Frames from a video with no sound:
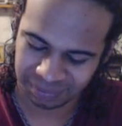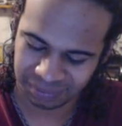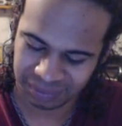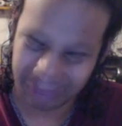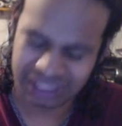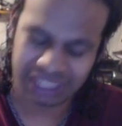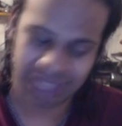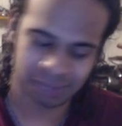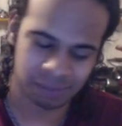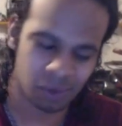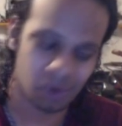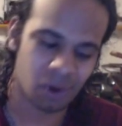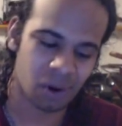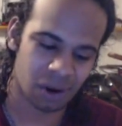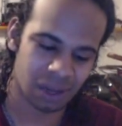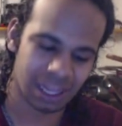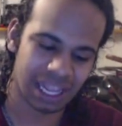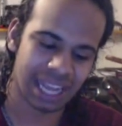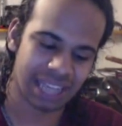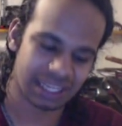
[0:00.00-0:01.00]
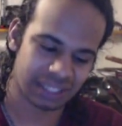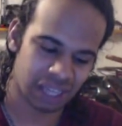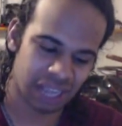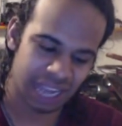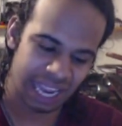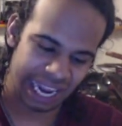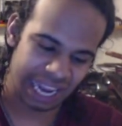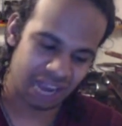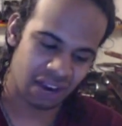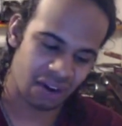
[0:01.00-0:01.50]
this is more or less
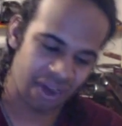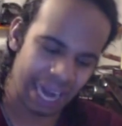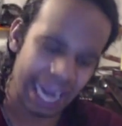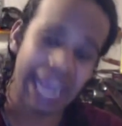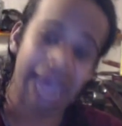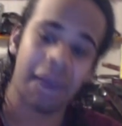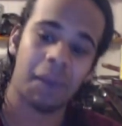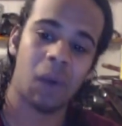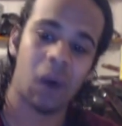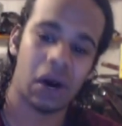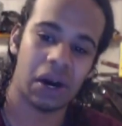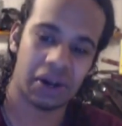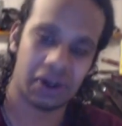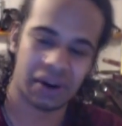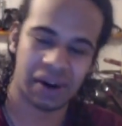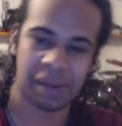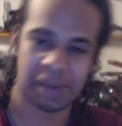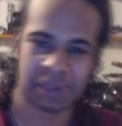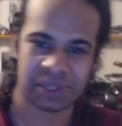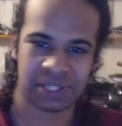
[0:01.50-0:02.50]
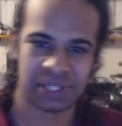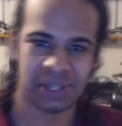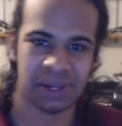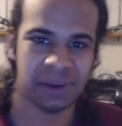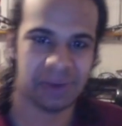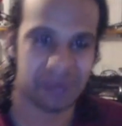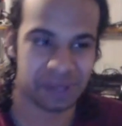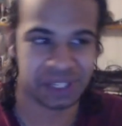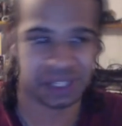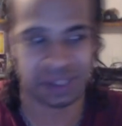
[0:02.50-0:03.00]
a Hater and Wander
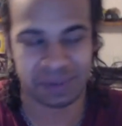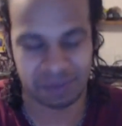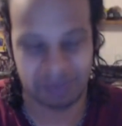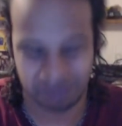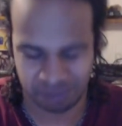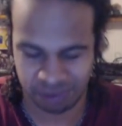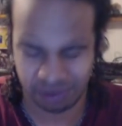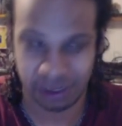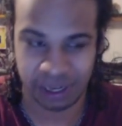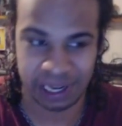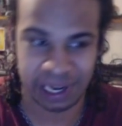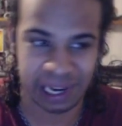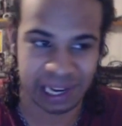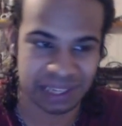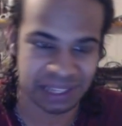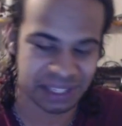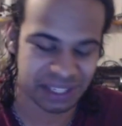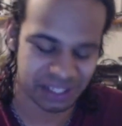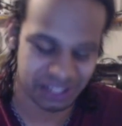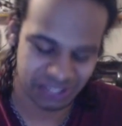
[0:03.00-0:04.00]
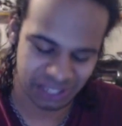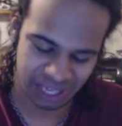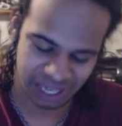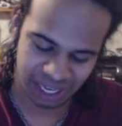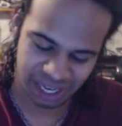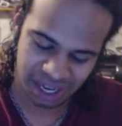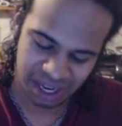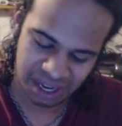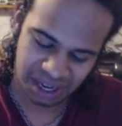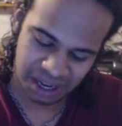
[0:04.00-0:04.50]
episode, which is pretty nice to
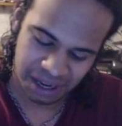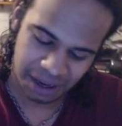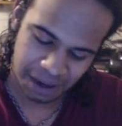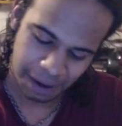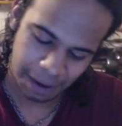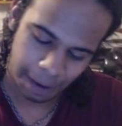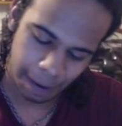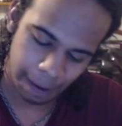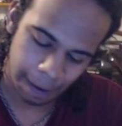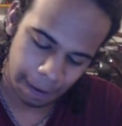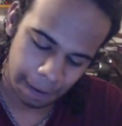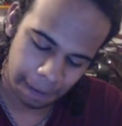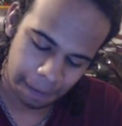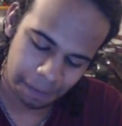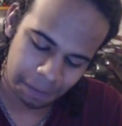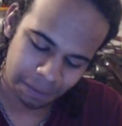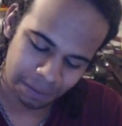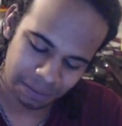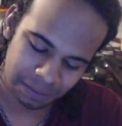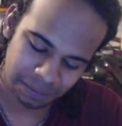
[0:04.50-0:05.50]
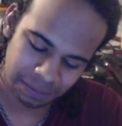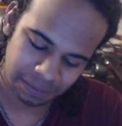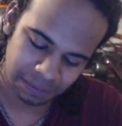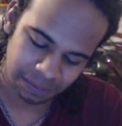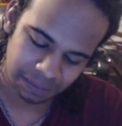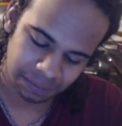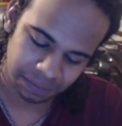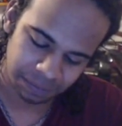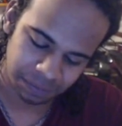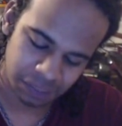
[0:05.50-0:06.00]
see. Dominator
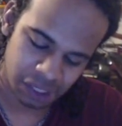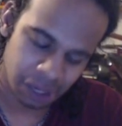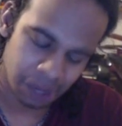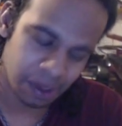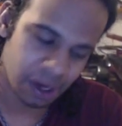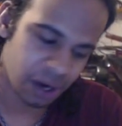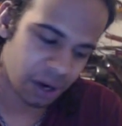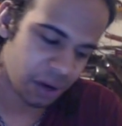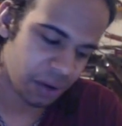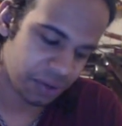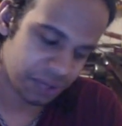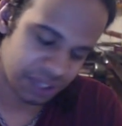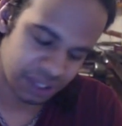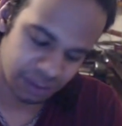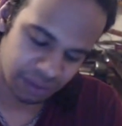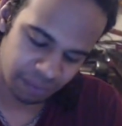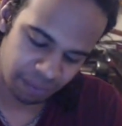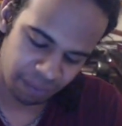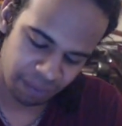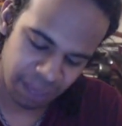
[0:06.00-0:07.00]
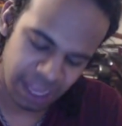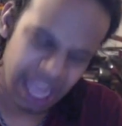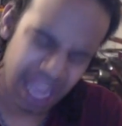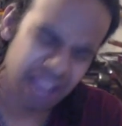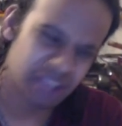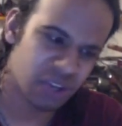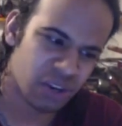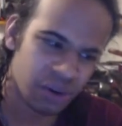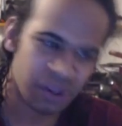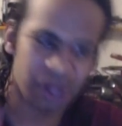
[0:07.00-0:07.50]
goes, yeah,
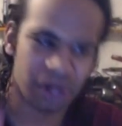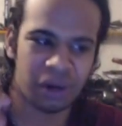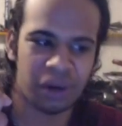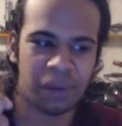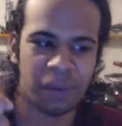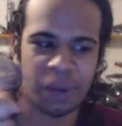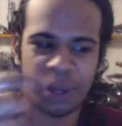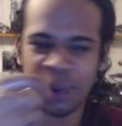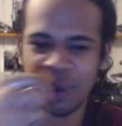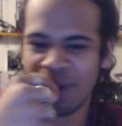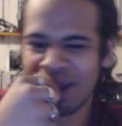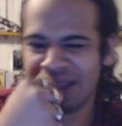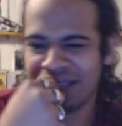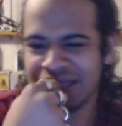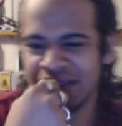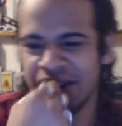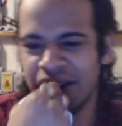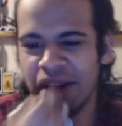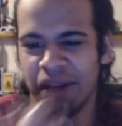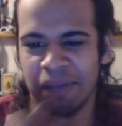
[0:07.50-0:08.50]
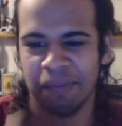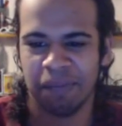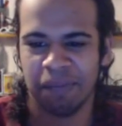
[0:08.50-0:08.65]
you're the only one who hasn't